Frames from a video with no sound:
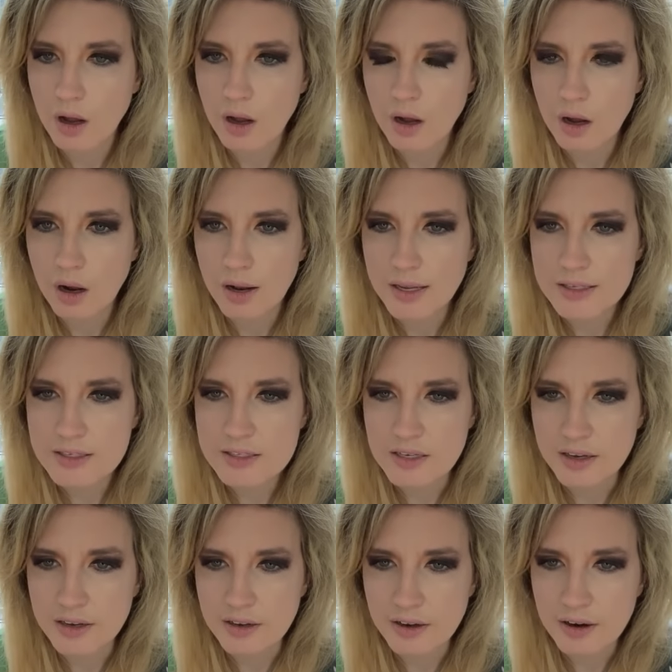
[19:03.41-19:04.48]
Uh, let's
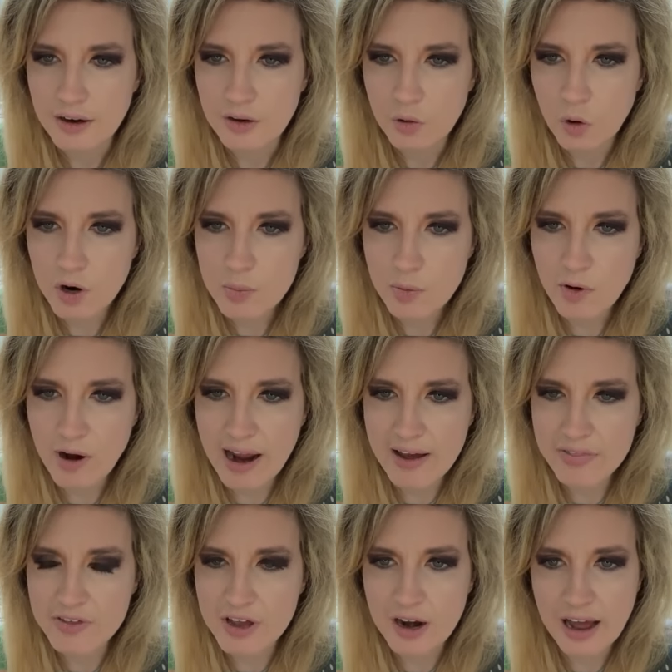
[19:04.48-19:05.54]
see here. Lord
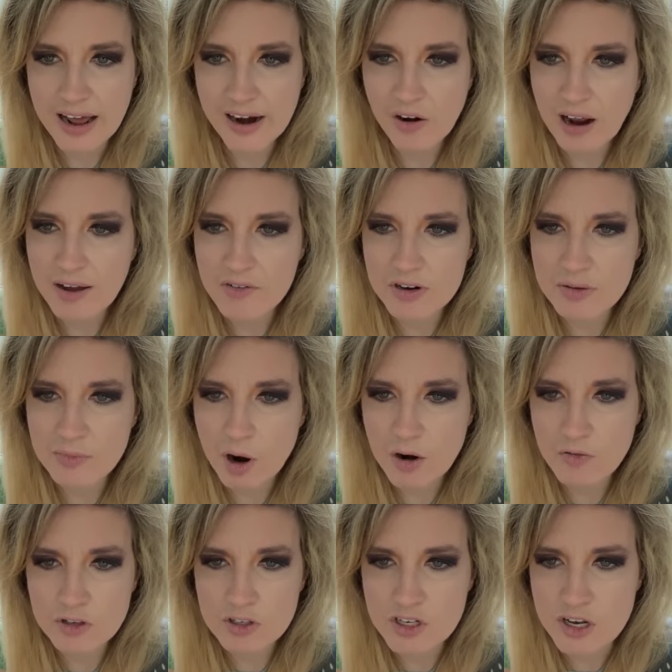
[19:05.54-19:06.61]
Baratheon, I don't have any
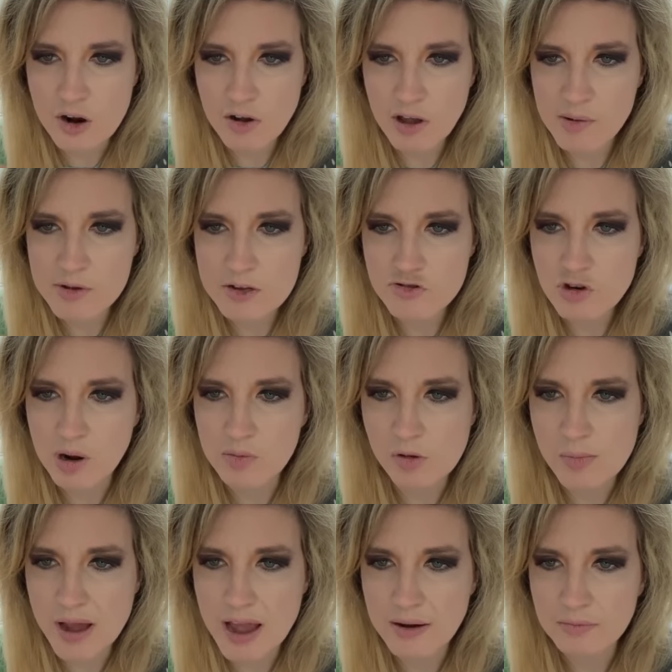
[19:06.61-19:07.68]
Marvel tea. Don't get me in trouble,
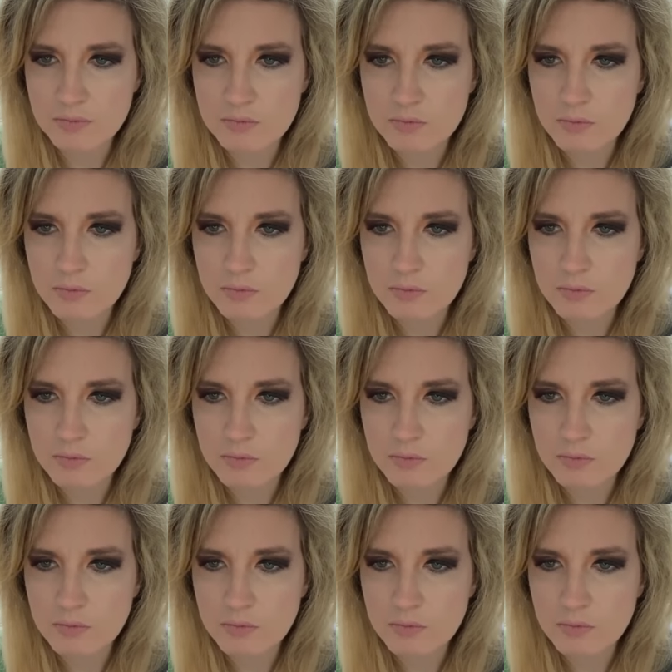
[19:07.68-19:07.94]
man.